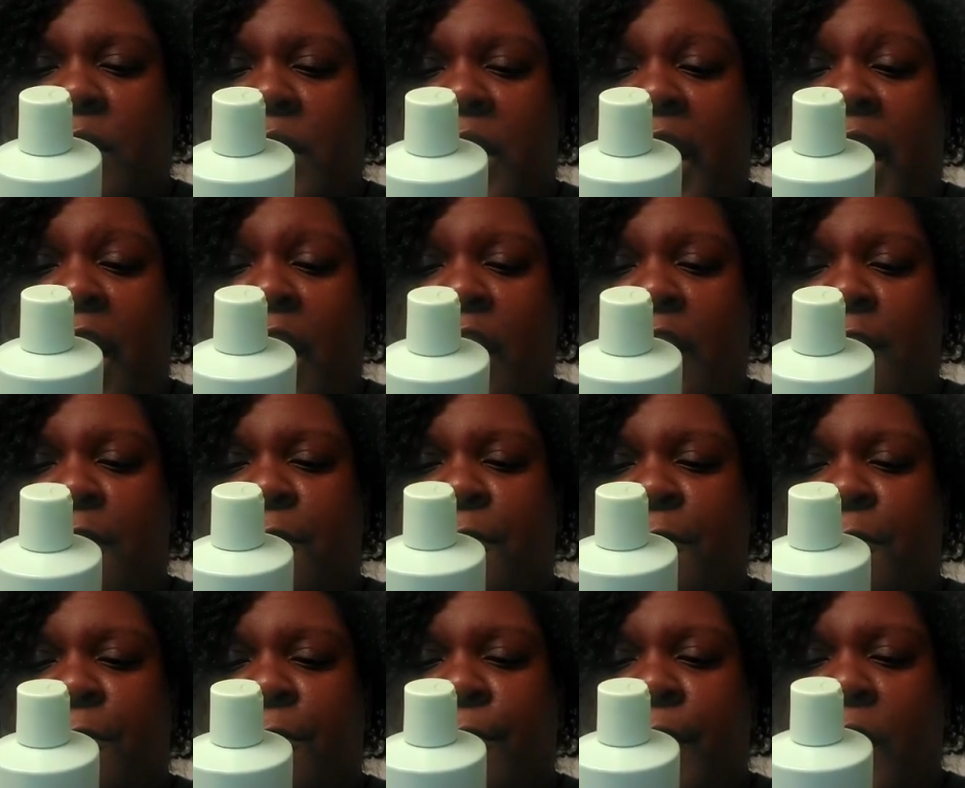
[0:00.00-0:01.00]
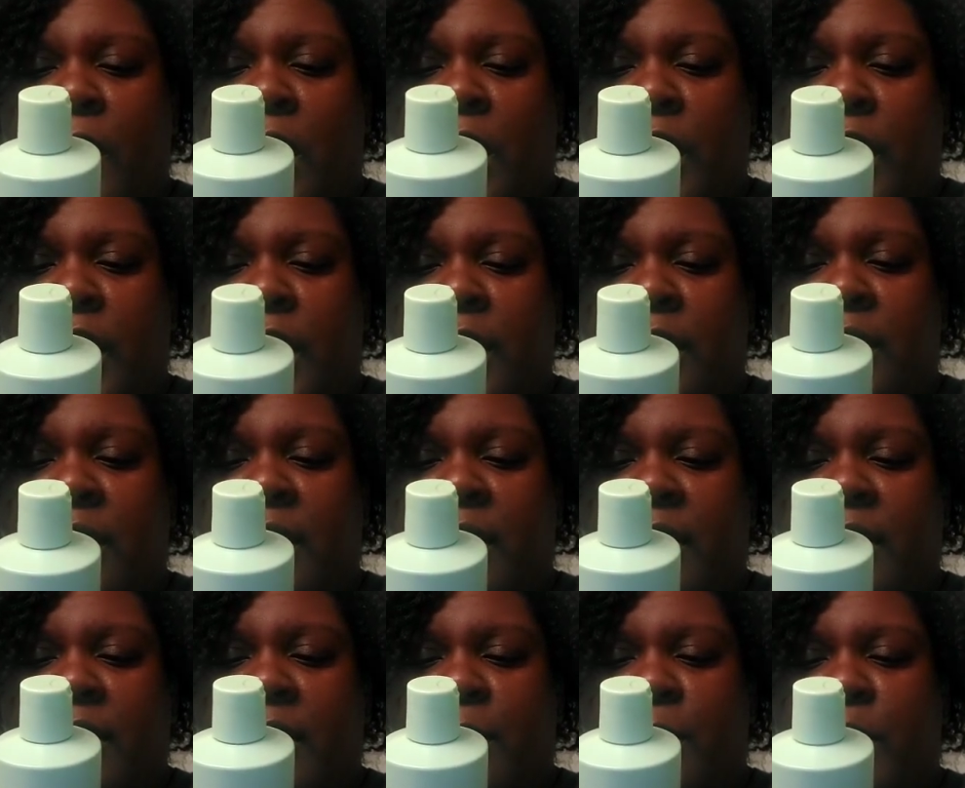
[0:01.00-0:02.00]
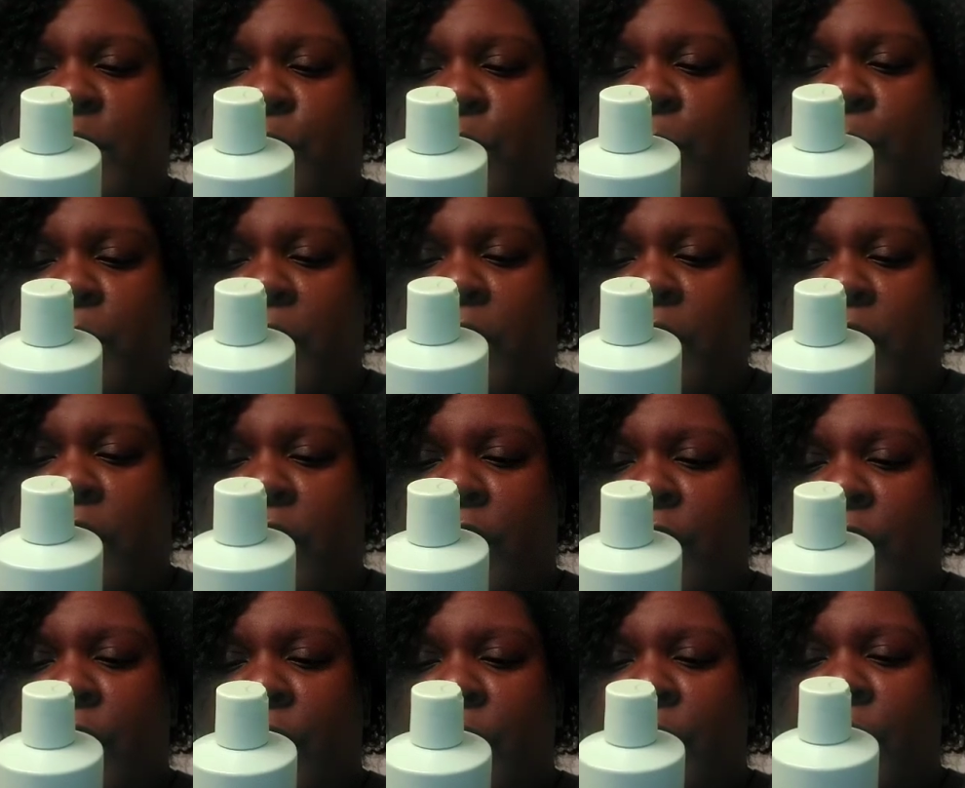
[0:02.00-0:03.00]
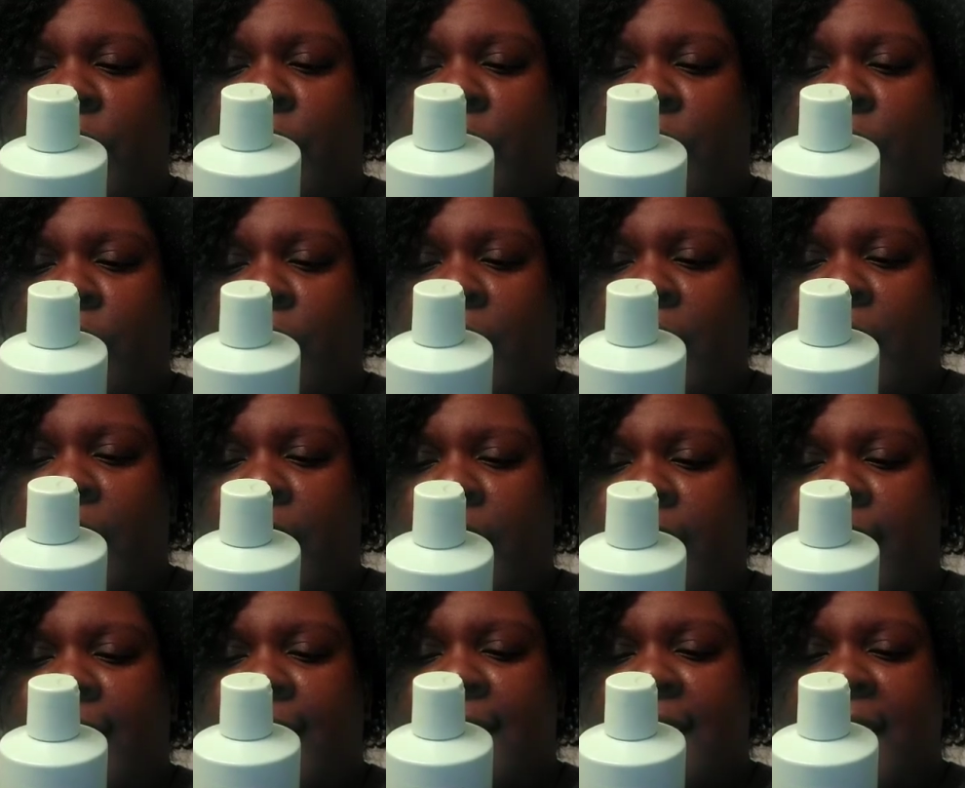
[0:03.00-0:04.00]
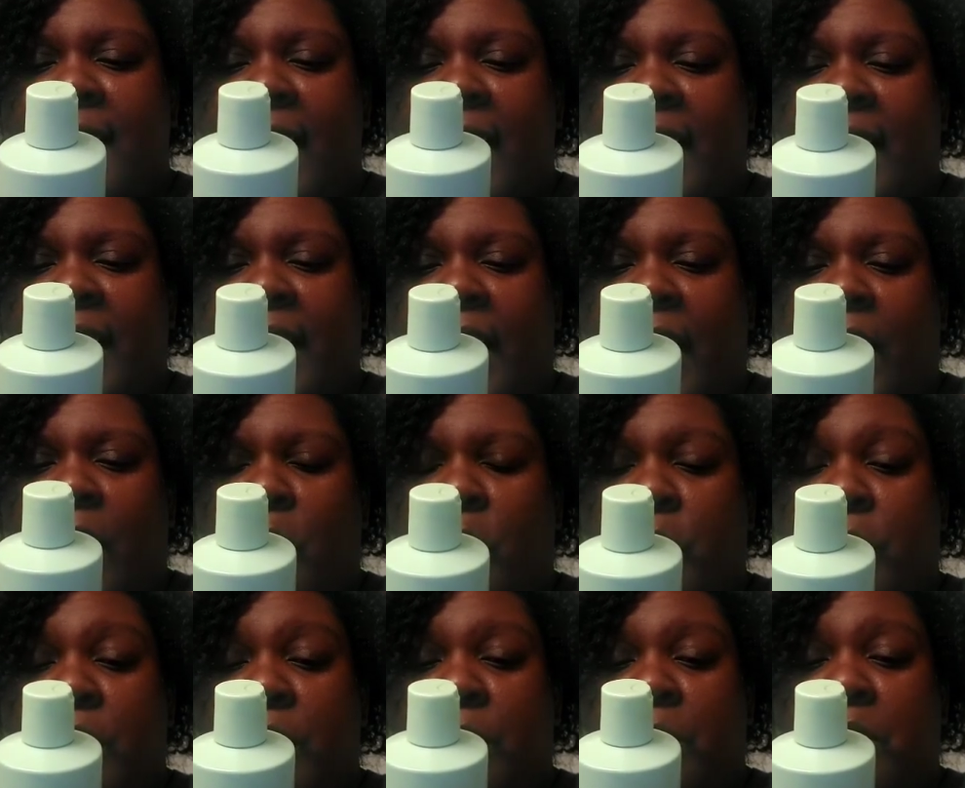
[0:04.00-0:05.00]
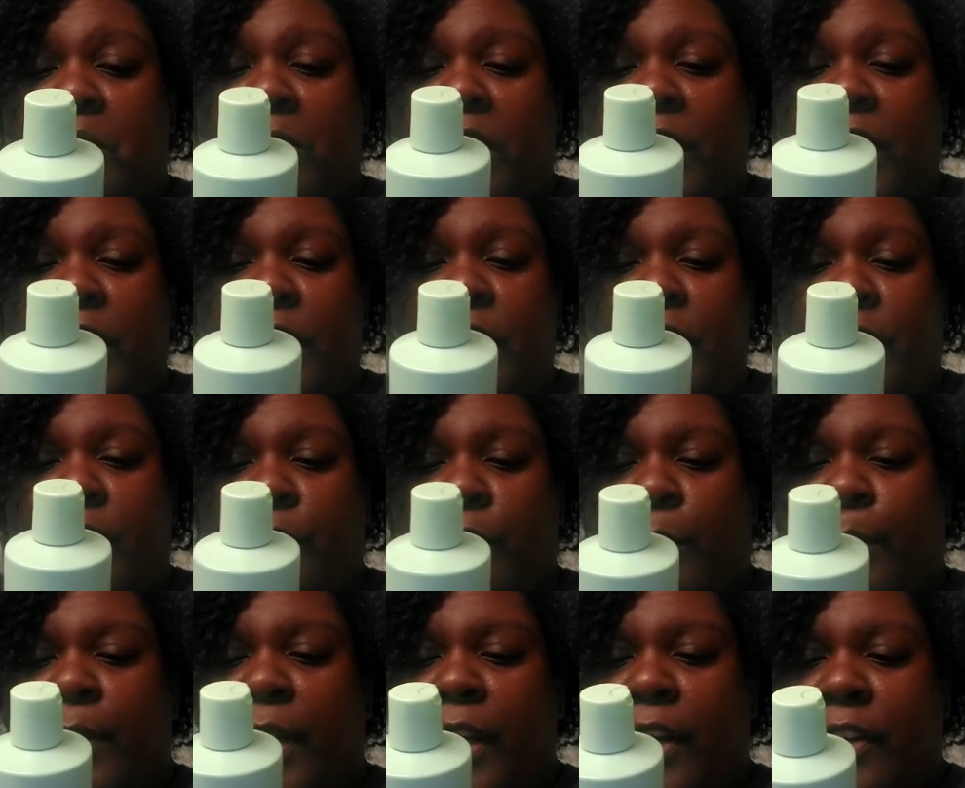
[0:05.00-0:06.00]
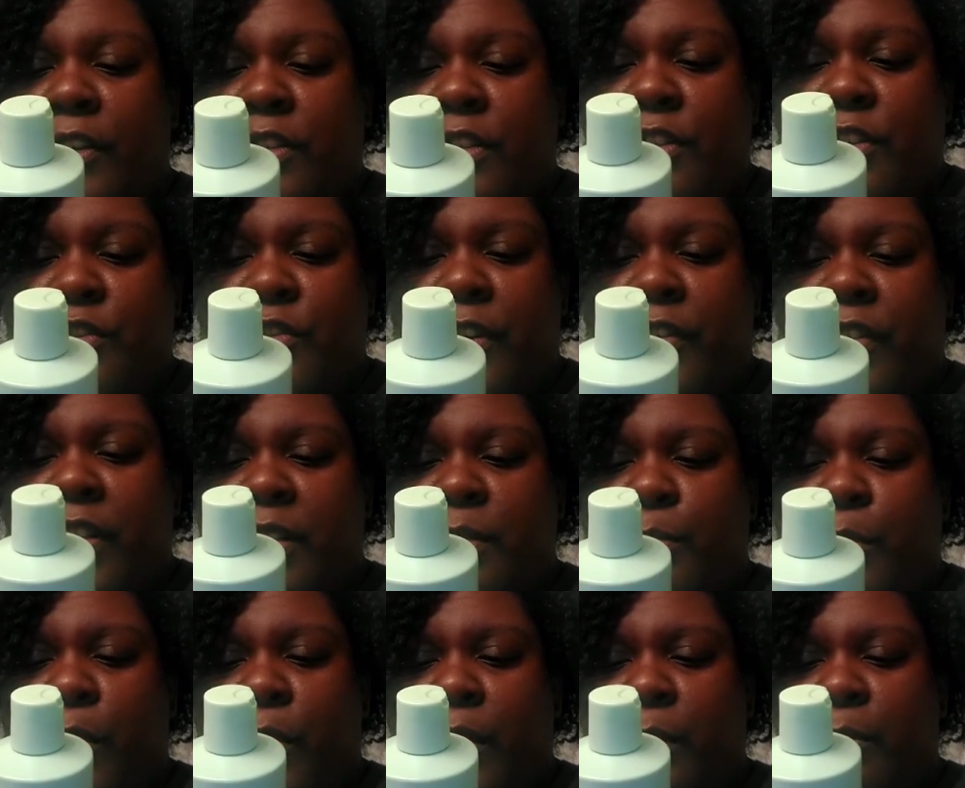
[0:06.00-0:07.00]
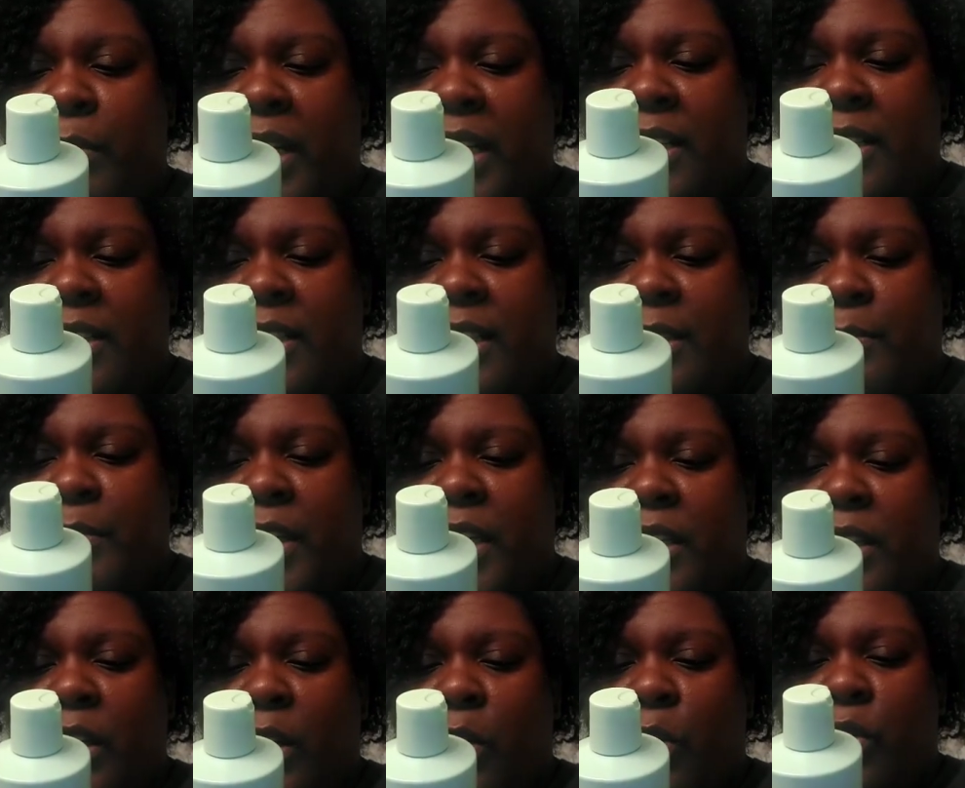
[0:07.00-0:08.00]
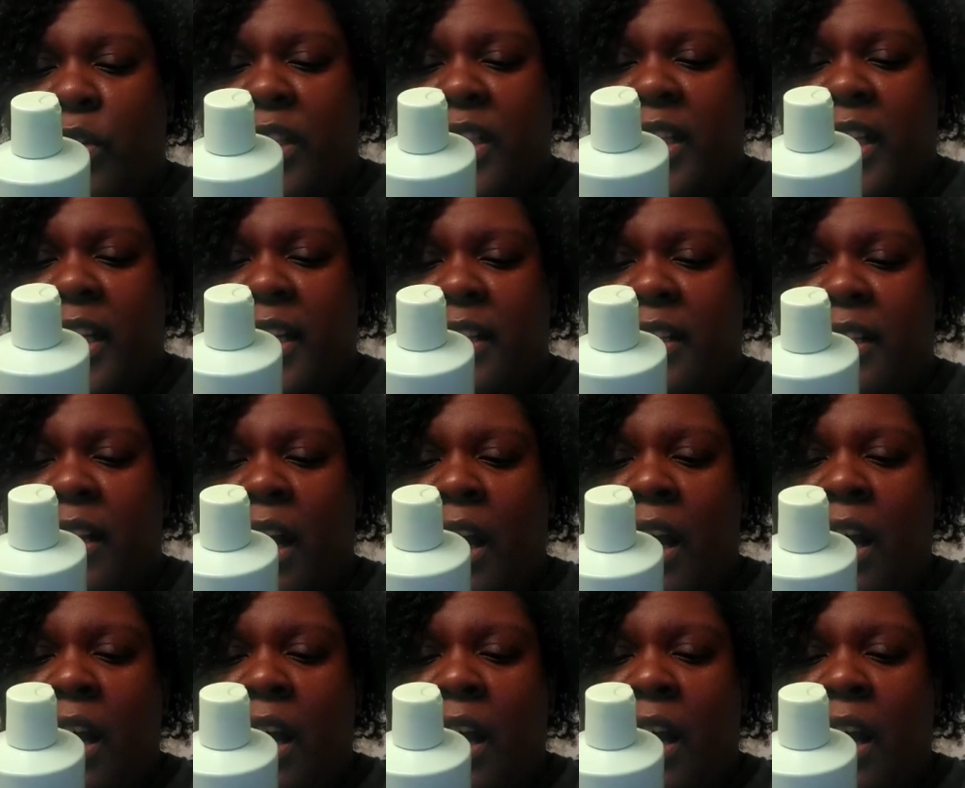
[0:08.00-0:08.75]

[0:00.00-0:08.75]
hair filler system to repair hair inside and out. The inner repairs and strengthens broken bonds deep in the cortex,